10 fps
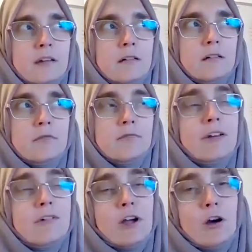a
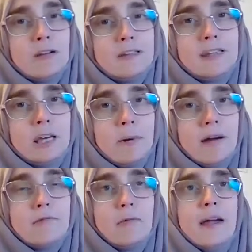very holistic
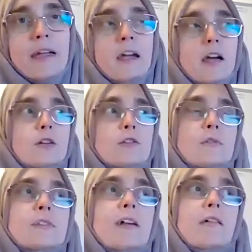pathway to
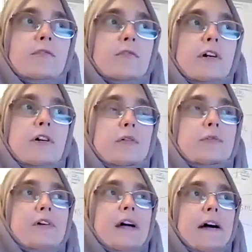self-growth,